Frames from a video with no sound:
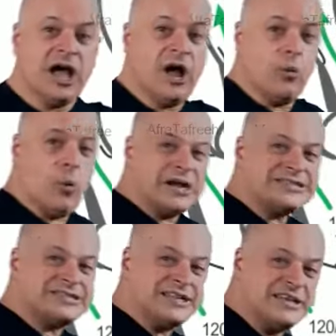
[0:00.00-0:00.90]
What's
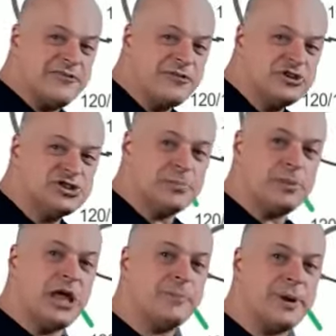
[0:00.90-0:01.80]
the difference in
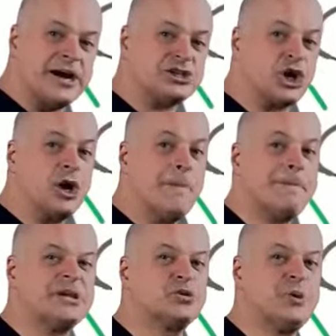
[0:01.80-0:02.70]
blood pressure
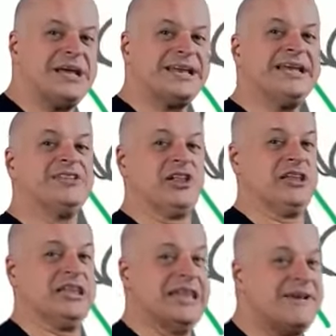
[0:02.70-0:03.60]
between the
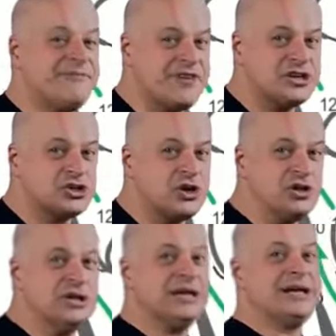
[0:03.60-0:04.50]
left
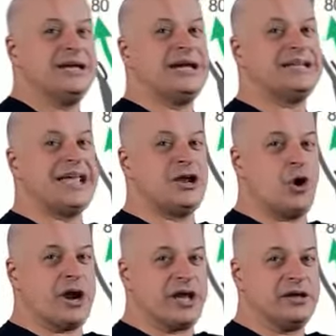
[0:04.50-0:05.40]
ventricle and the
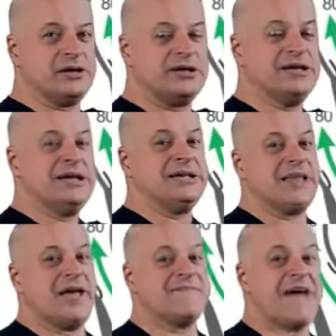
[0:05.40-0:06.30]
aorta?
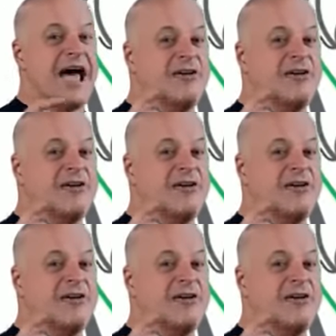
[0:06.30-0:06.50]
That valve